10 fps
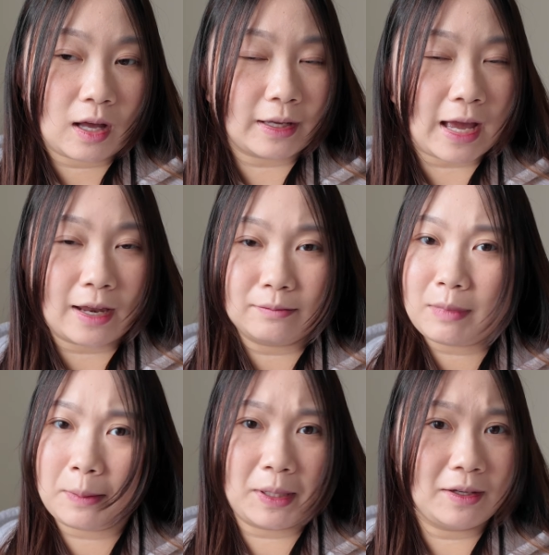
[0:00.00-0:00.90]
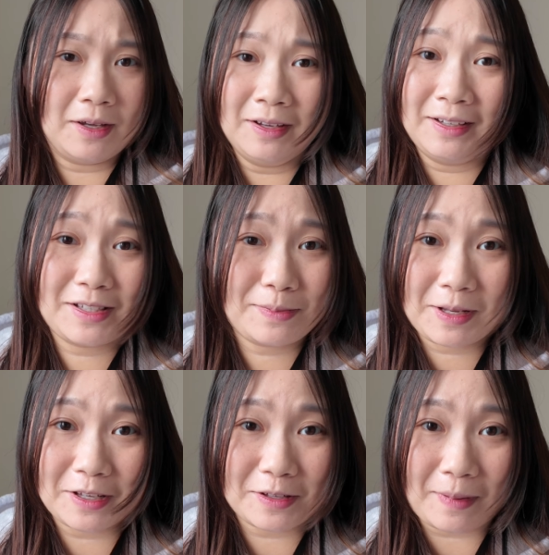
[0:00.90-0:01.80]
again, maybe it's
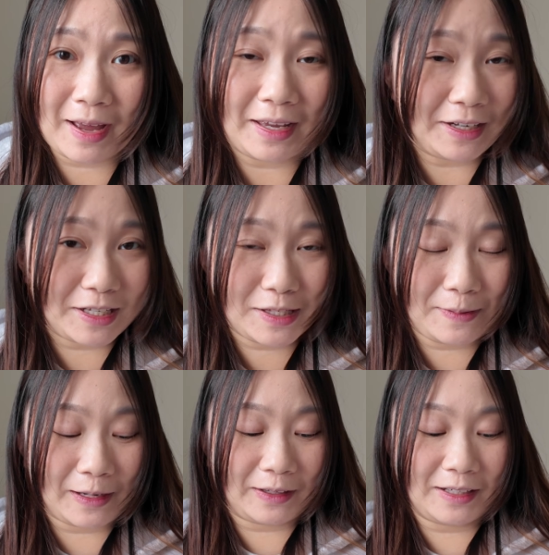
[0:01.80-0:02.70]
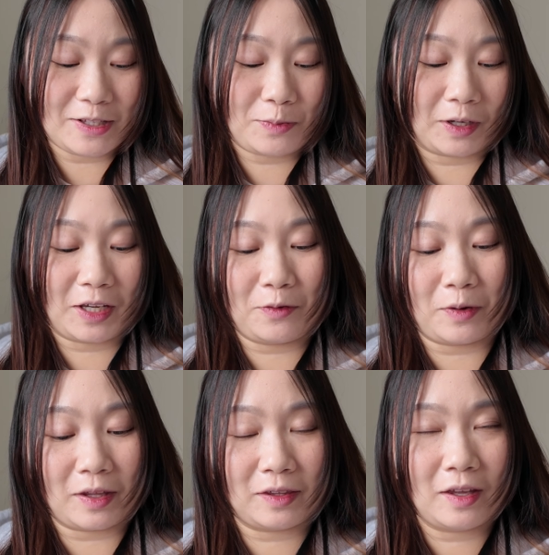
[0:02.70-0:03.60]
because of my inexperience working
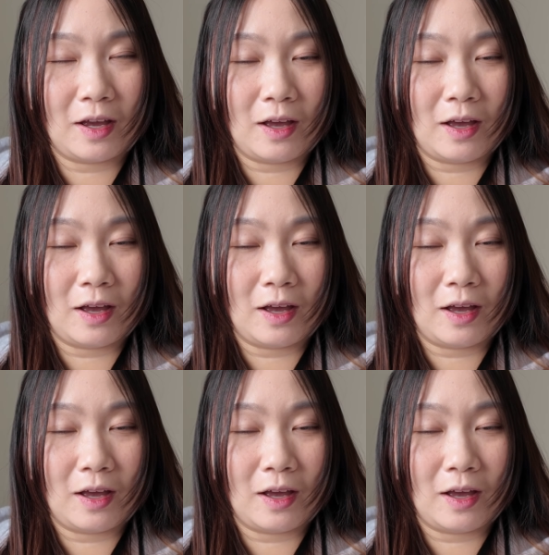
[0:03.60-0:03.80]
with